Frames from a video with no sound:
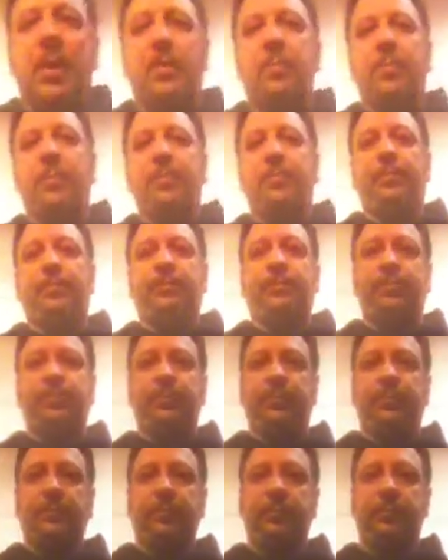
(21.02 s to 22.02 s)
up
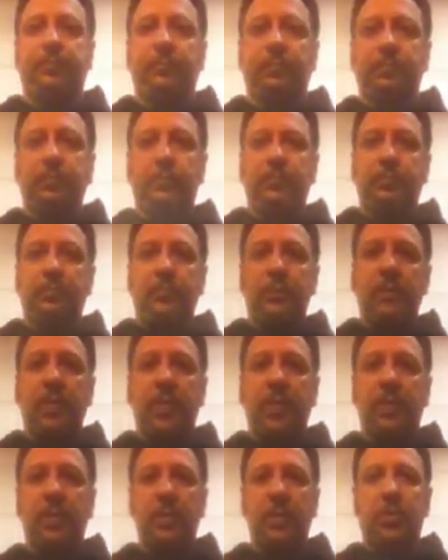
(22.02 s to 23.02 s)

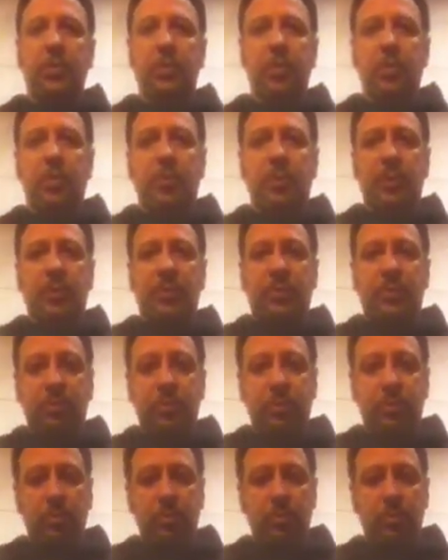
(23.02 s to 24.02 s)
like this. You'll want
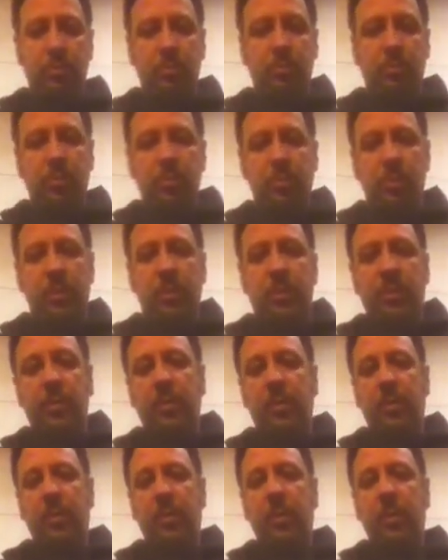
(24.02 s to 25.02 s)
to,
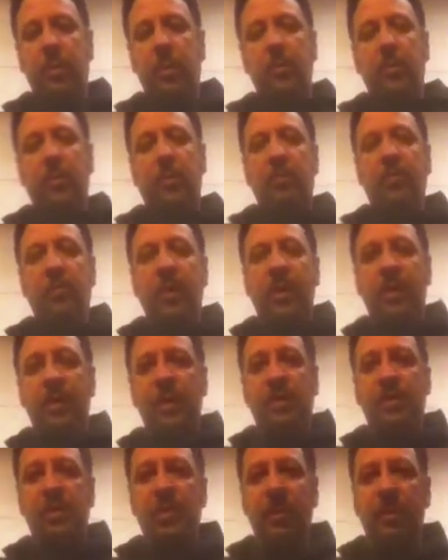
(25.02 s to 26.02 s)
there are a number of wing
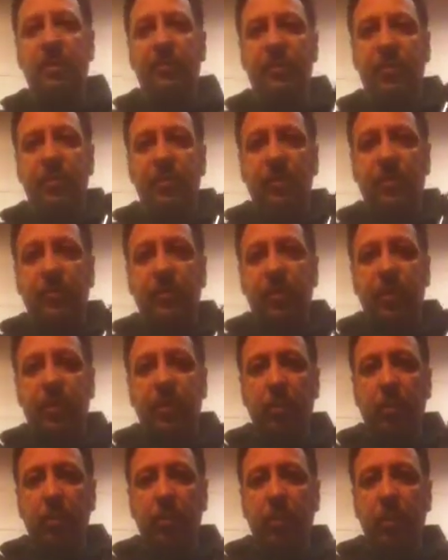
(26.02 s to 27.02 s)
nuts on it first of all
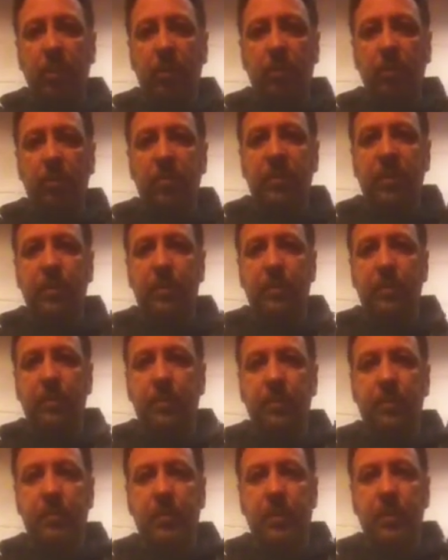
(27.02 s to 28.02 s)
that you'll want to loosen.
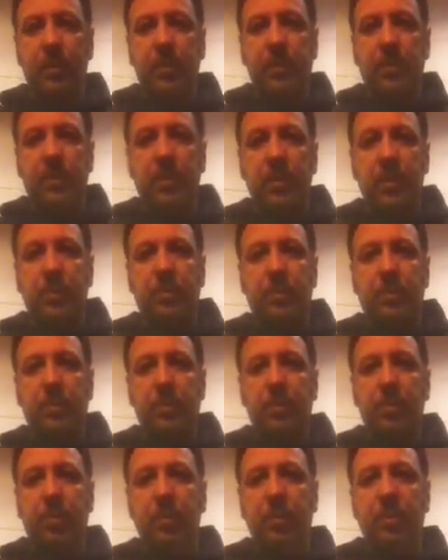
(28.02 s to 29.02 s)
I'm
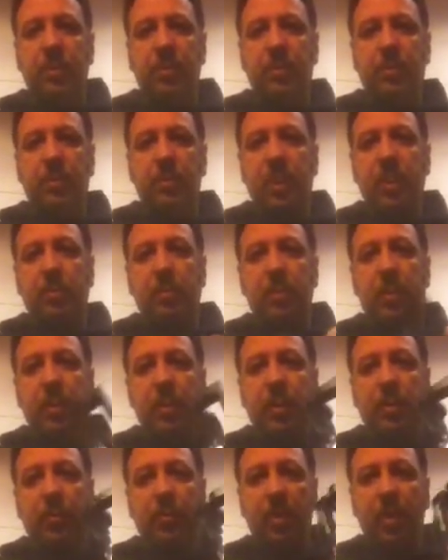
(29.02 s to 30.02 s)
going to turn this top
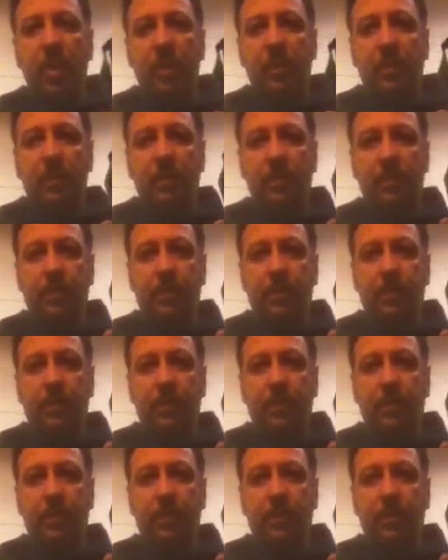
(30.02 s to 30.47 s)
part upright.